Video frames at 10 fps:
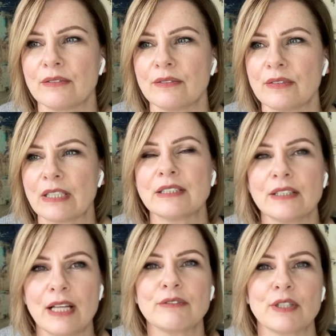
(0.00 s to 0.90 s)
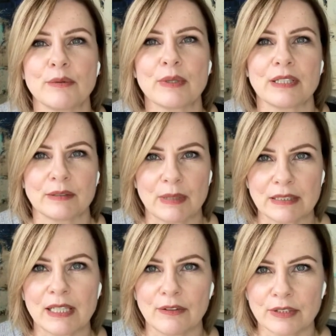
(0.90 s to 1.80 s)
still have trouble with this
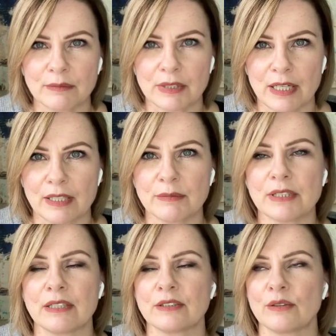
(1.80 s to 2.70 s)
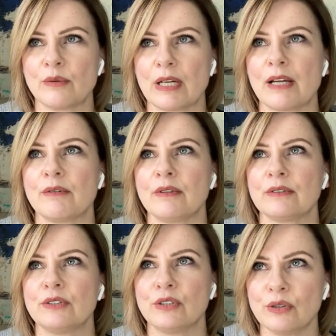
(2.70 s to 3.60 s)
myself sometimes. And so what I will
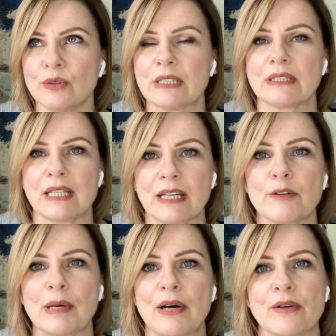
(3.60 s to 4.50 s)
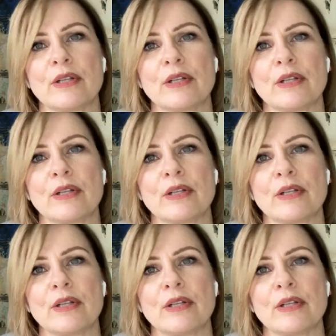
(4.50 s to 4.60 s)
do is think about